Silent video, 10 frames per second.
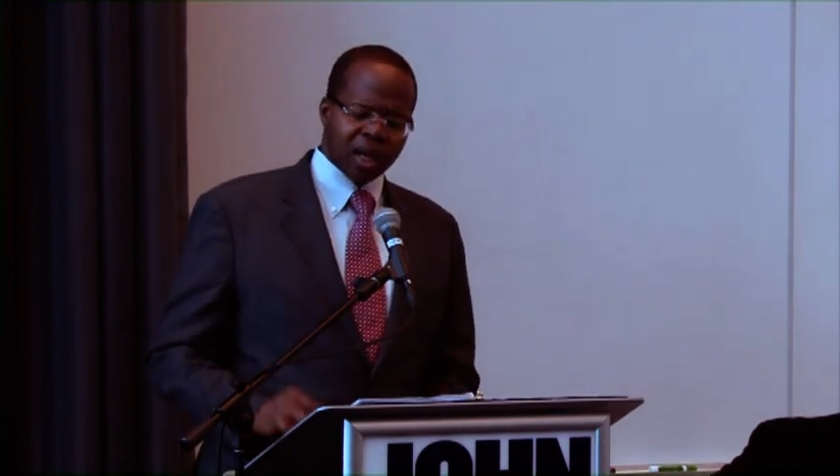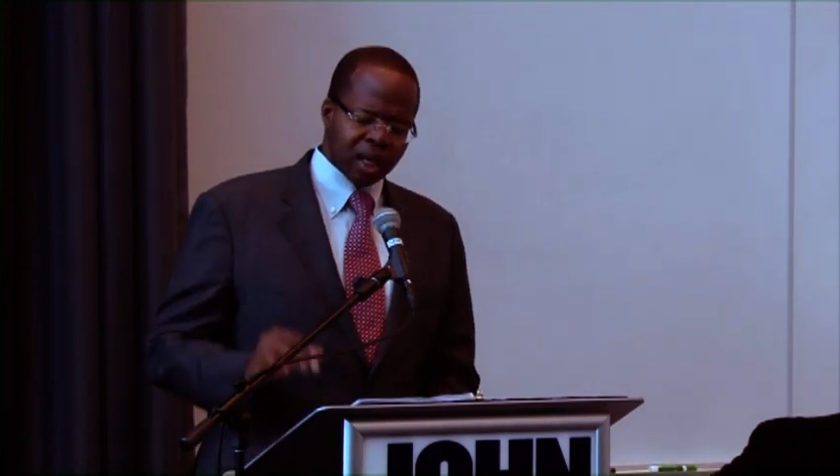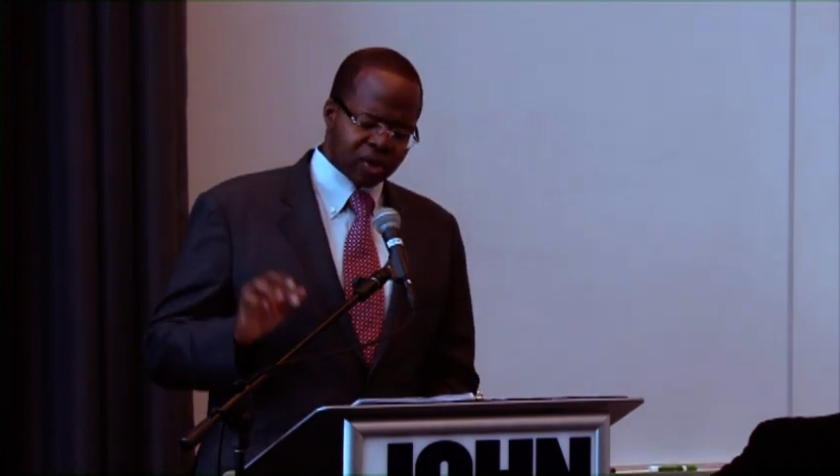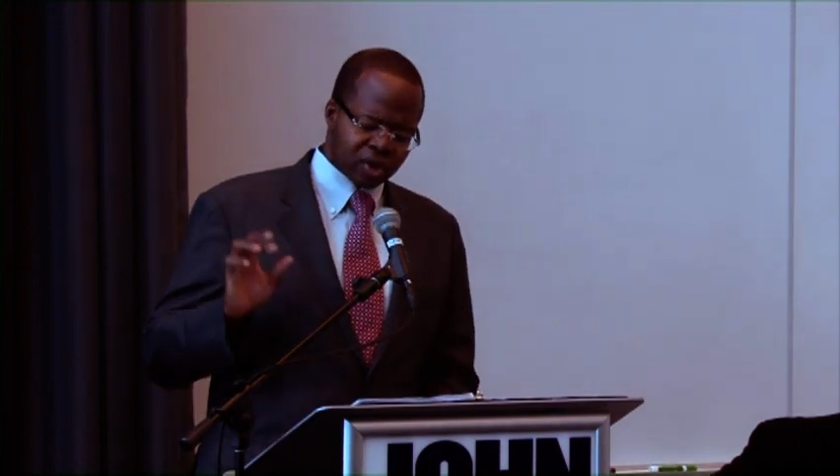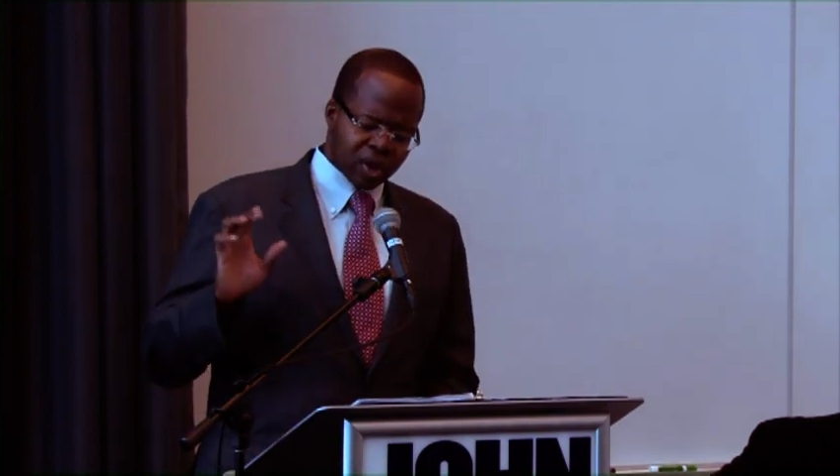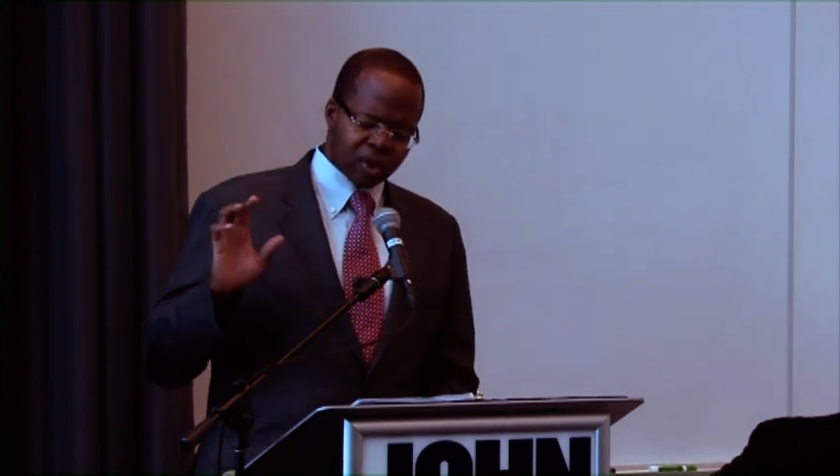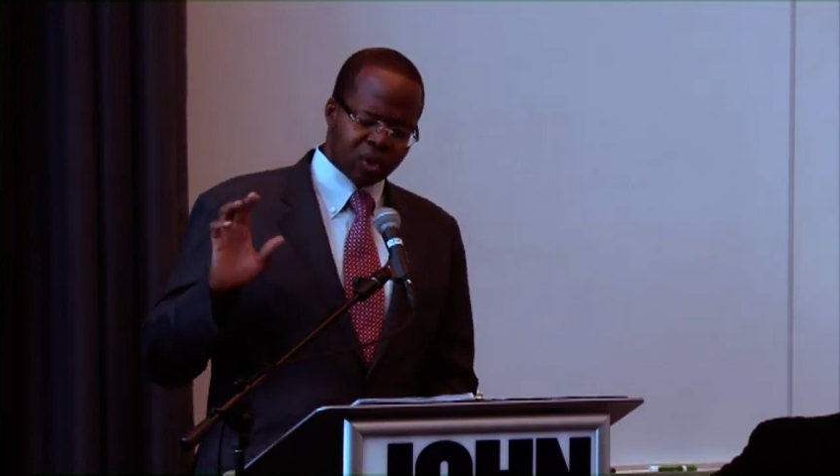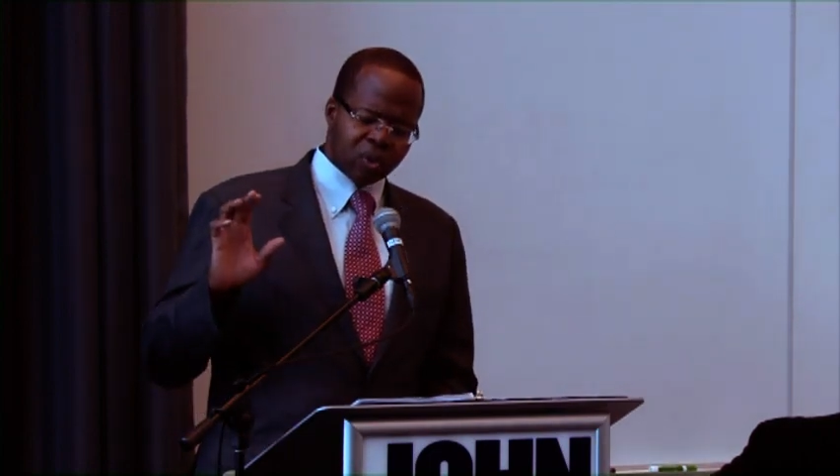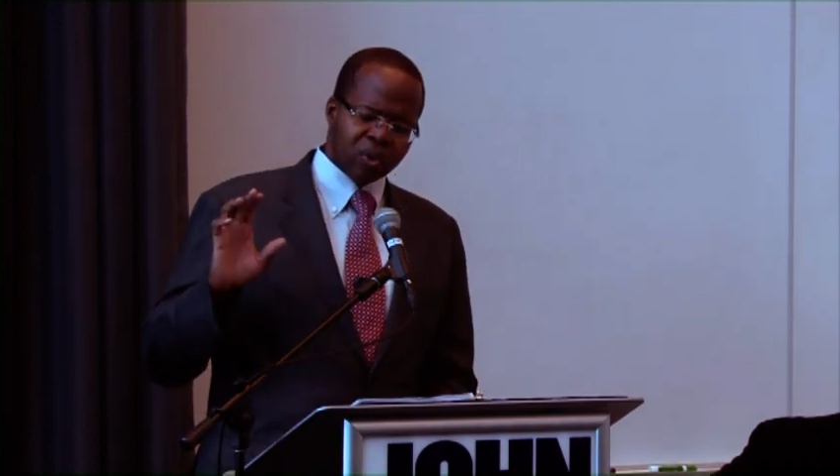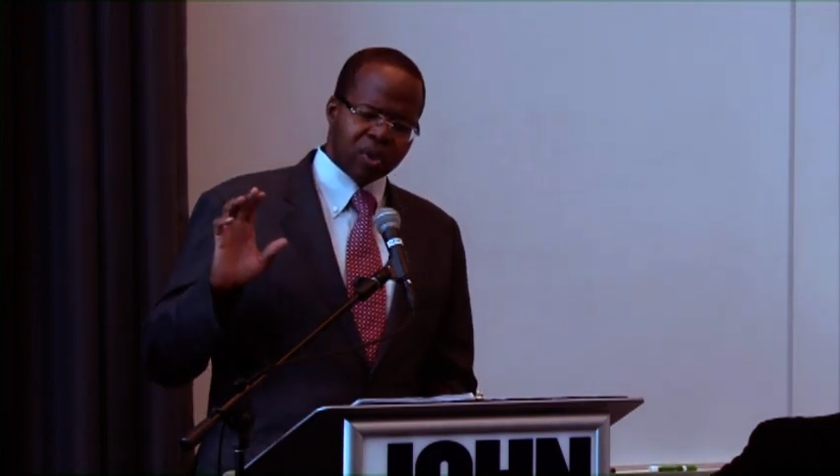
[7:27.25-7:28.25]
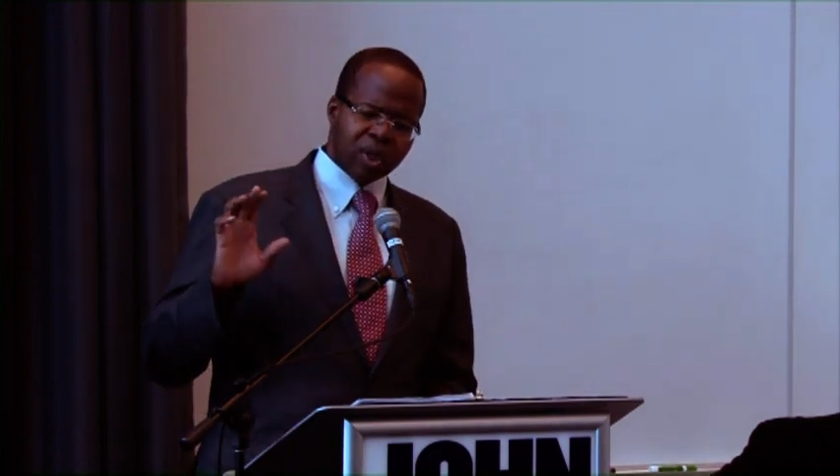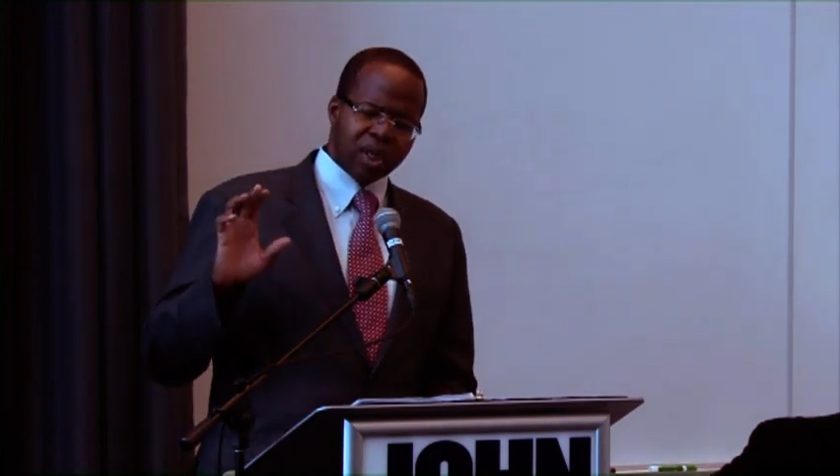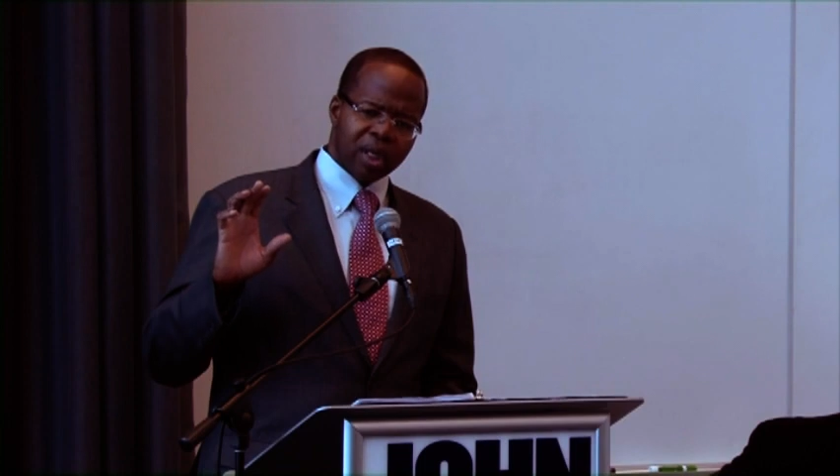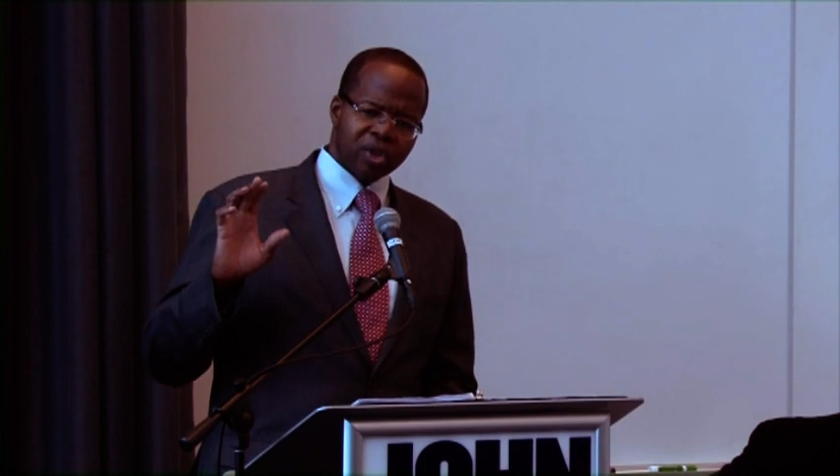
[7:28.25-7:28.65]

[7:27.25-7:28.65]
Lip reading: And so, in